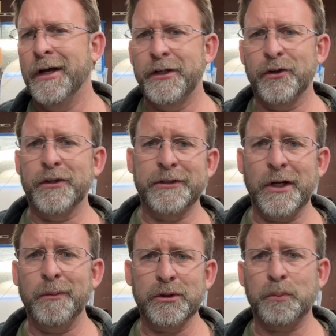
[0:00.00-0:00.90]
you're the
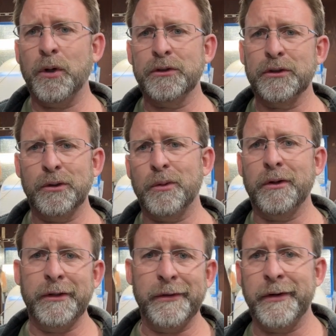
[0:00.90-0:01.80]
dumbest person in the
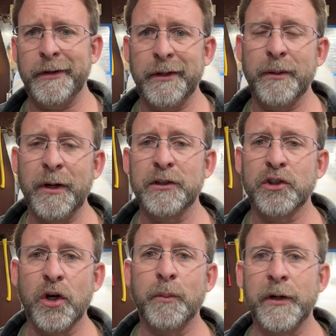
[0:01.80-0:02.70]
world, you don't know anything about
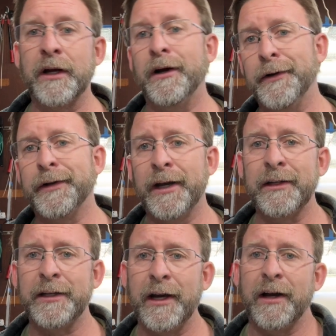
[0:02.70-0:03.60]
sharpening.
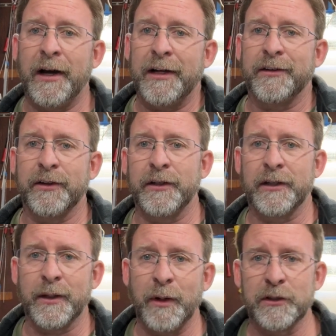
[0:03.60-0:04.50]
Okay, yeah, I don't know
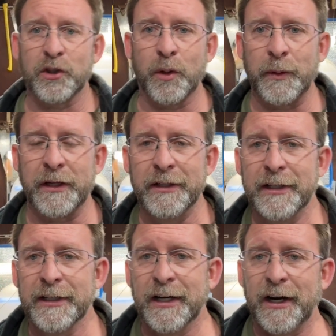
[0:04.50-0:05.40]
anything about sharpening.
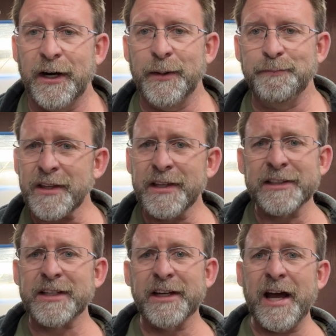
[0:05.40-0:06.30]

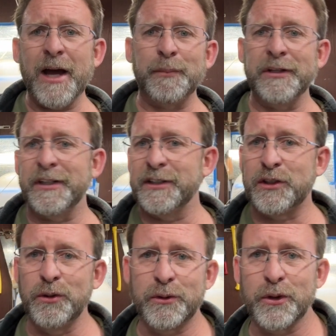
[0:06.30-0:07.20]
That's gonna happen. It's
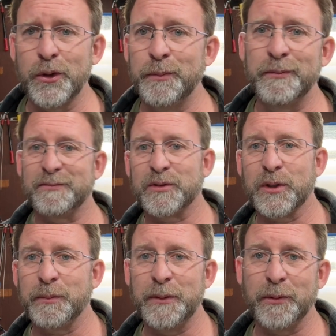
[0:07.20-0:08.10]
YouTube.
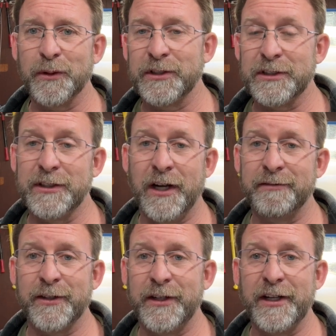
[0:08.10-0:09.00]
Some people are just not
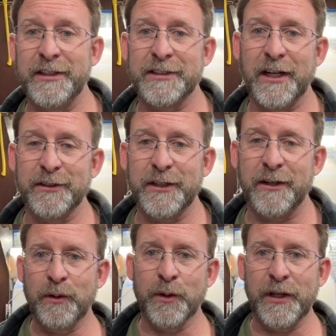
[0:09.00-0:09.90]
very nice out
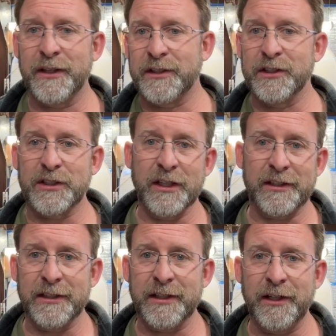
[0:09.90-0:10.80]
there, or they just
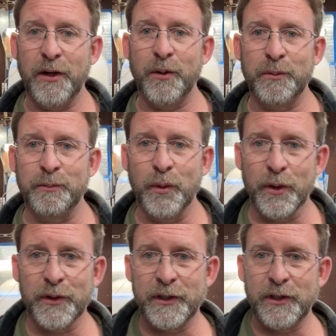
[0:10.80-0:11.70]
think that they know
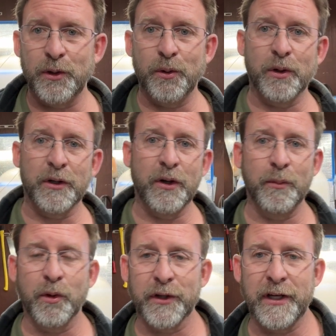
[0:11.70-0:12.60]
more than you or know
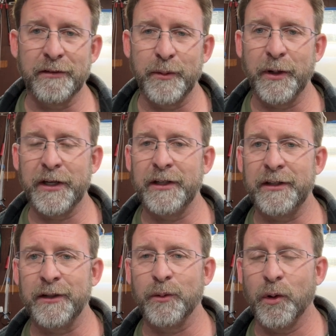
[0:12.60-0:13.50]
more than
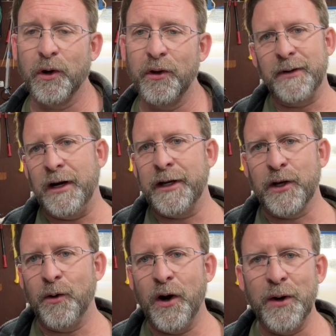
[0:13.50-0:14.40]
everybody in the world. I
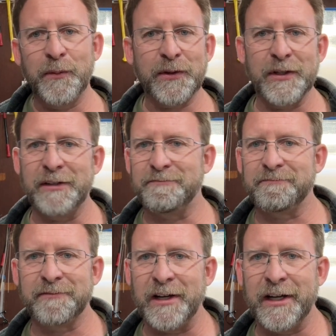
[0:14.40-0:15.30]
go on with it.
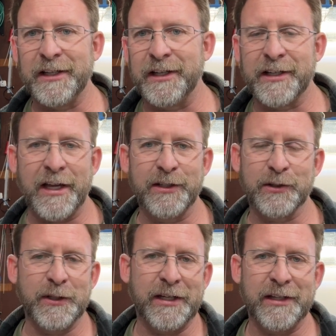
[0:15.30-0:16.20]
I
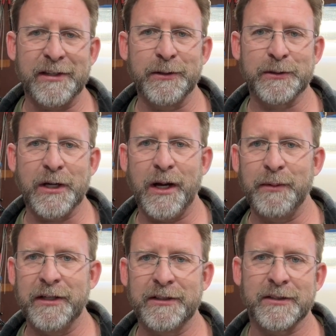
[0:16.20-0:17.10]
occasionally get those
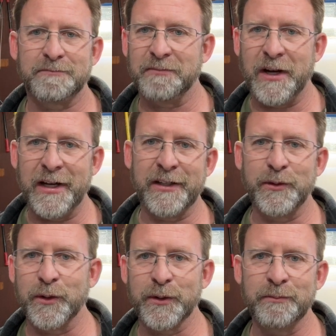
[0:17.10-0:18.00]
comments. I
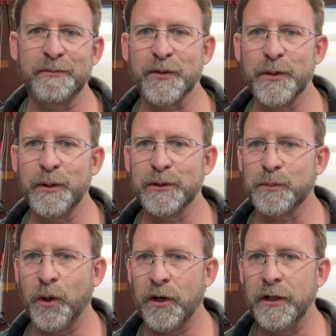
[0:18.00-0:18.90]
ignore them for the most
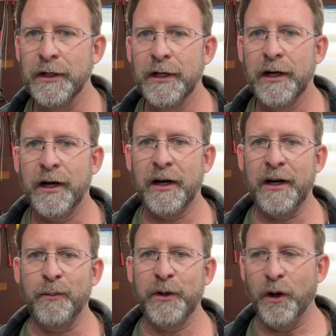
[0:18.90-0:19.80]
part,
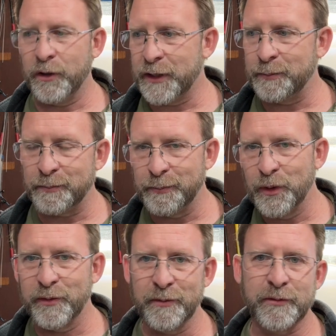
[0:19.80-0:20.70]
and we all keep
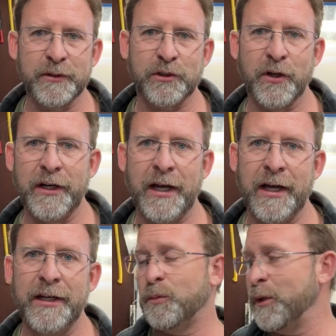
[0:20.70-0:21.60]
moving straight
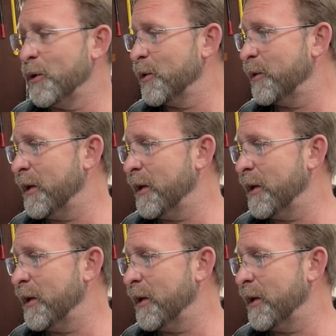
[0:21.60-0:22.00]
ahead. We are